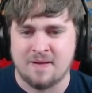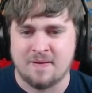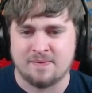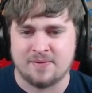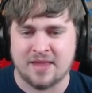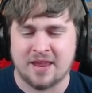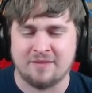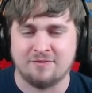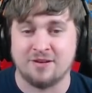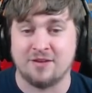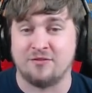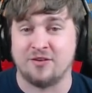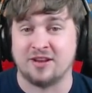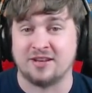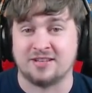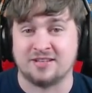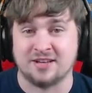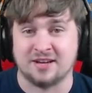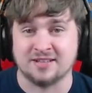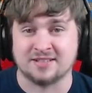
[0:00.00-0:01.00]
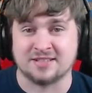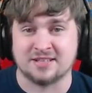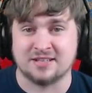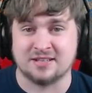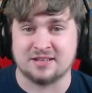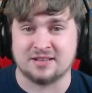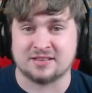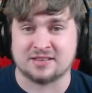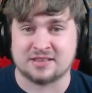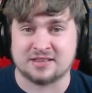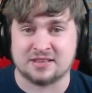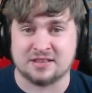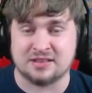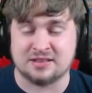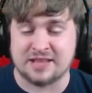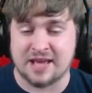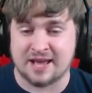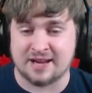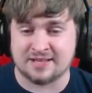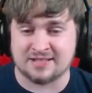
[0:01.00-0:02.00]
Even if it doesn't,
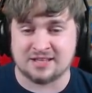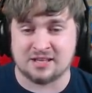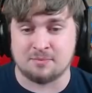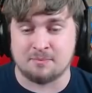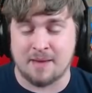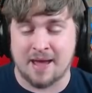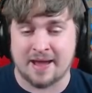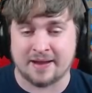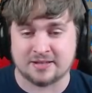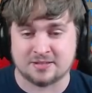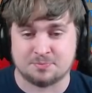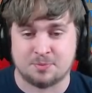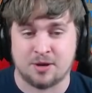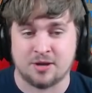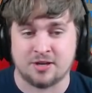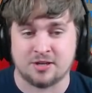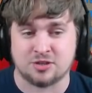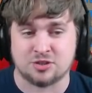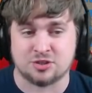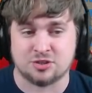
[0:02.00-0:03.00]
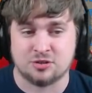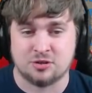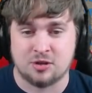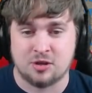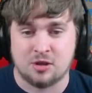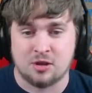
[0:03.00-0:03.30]
that is the max punish